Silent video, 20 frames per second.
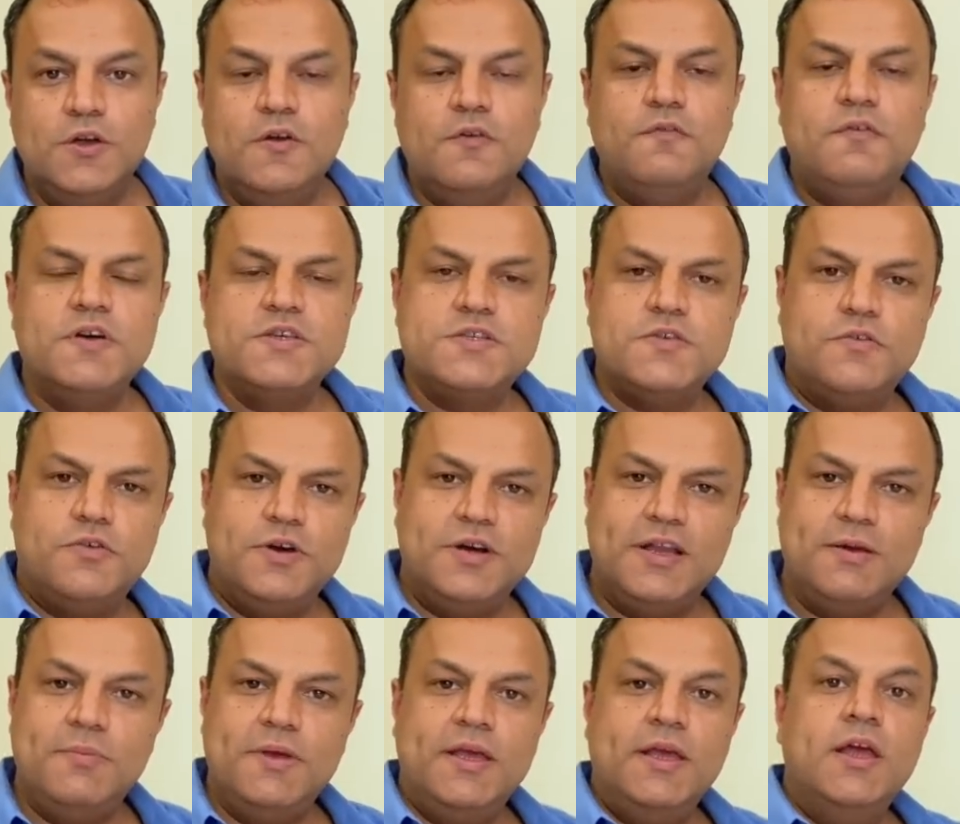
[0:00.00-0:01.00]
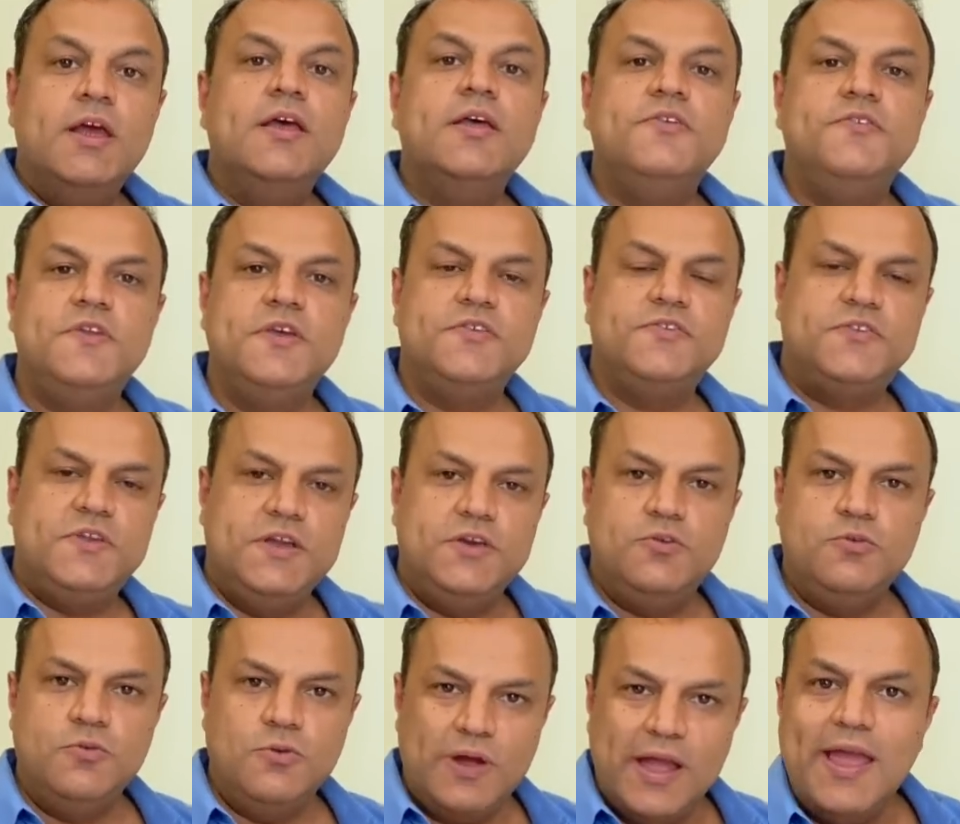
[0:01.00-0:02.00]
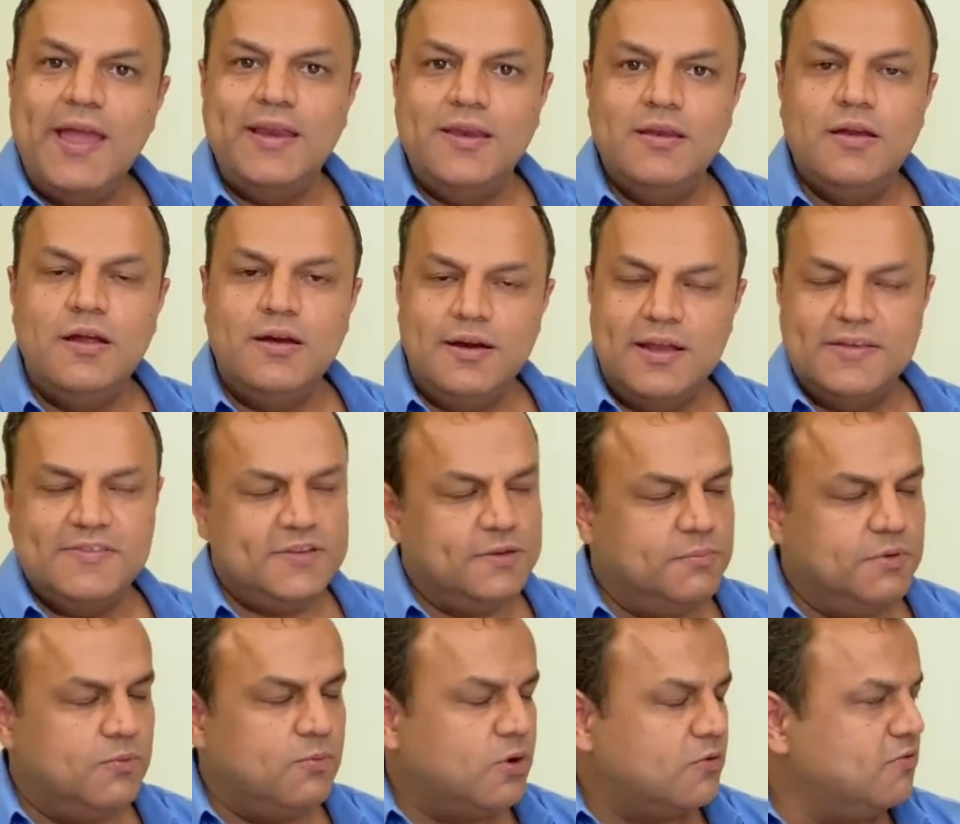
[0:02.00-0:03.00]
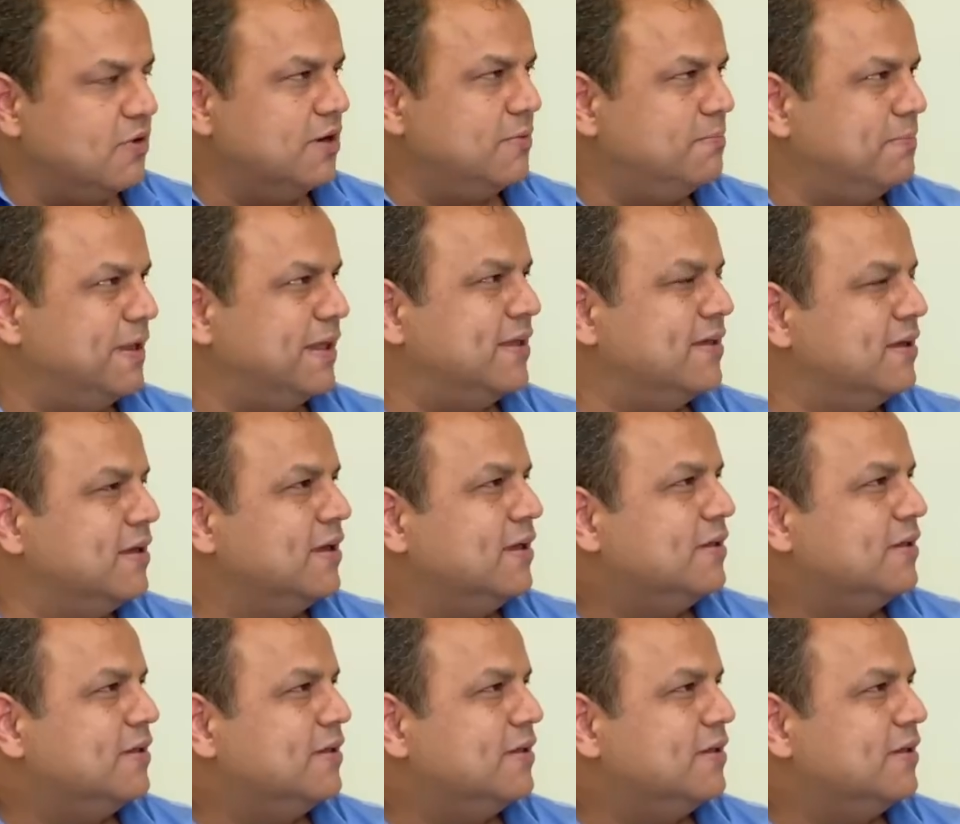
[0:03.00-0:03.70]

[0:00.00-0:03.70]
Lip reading: First of all, tell me, 62 in decimal, what will it be?